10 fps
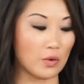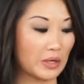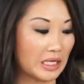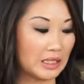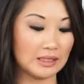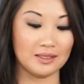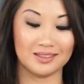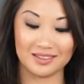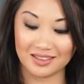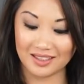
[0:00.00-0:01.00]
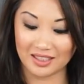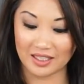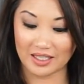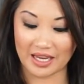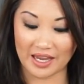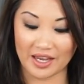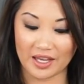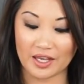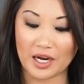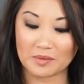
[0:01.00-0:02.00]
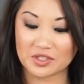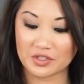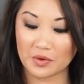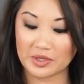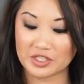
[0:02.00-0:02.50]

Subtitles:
oil. And I'm just going